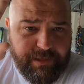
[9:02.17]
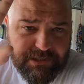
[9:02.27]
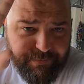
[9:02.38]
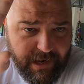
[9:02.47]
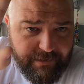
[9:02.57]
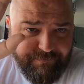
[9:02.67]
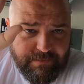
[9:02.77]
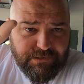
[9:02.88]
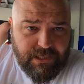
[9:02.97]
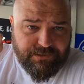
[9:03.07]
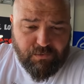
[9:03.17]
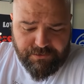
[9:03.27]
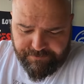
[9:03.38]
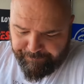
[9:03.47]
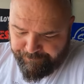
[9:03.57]
will be as bad. Famous last
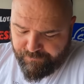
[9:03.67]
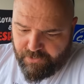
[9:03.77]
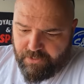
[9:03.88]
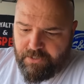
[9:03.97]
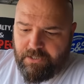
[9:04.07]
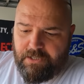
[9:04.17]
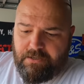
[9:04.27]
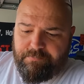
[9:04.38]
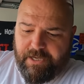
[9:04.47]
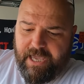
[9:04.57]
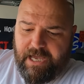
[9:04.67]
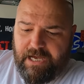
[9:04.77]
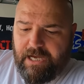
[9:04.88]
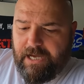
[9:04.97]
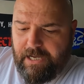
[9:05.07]
words. But
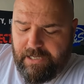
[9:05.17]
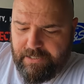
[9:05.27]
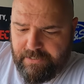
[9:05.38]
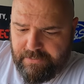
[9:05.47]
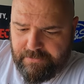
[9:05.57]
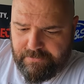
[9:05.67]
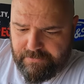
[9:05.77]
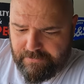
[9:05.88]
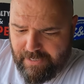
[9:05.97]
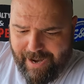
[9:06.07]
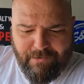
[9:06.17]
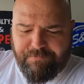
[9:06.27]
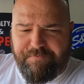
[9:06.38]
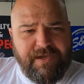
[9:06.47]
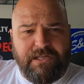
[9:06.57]
yeah, I
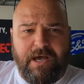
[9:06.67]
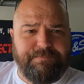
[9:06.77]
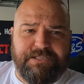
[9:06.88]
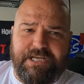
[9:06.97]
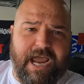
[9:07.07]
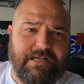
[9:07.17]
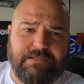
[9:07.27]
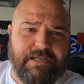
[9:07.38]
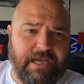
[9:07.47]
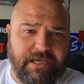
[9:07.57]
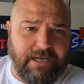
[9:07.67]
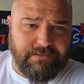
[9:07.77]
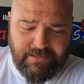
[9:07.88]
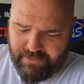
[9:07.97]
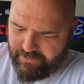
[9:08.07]
don't feel up to tackling that
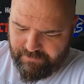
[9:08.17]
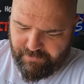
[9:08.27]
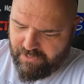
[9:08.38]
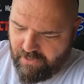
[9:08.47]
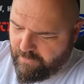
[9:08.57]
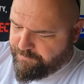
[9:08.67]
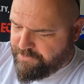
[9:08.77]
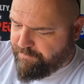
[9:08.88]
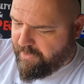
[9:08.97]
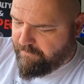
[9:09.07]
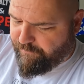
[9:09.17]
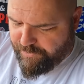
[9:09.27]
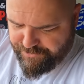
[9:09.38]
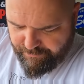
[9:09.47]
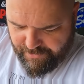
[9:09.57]
yet. I need to be 100% better before
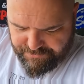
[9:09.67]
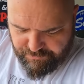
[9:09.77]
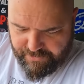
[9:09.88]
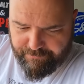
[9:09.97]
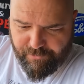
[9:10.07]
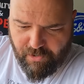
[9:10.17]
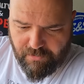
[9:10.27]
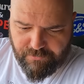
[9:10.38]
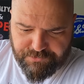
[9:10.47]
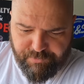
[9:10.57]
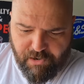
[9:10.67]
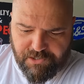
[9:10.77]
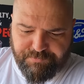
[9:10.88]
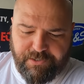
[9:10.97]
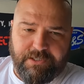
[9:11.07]
I start messing with that bar, those
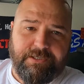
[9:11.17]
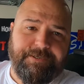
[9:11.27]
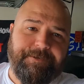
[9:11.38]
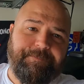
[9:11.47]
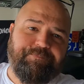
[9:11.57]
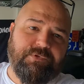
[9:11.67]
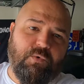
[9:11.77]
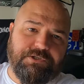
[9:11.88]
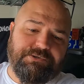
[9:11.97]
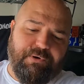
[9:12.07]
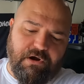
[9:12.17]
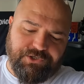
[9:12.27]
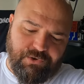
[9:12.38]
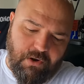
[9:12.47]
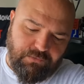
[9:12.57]
bars. But once the
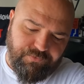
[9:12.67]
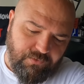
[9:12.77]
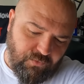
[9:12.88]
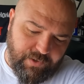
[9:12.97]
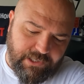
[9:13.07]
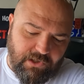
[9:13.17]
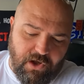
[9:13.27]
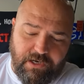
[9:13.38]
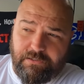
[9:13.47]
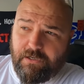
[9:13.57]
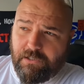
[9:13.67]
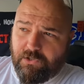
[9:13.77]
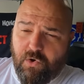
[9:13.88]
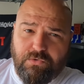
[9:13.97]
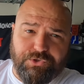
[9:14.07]
bars are on, we'll throw the wheel on, and then a
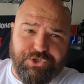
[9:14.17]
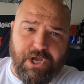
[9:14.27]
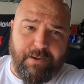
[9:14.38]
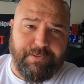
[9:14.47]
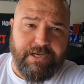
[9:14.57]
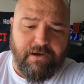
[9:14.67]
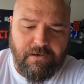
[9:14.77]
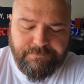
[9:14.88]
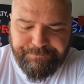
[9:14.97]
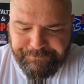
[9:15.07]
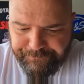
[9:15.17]
local shop here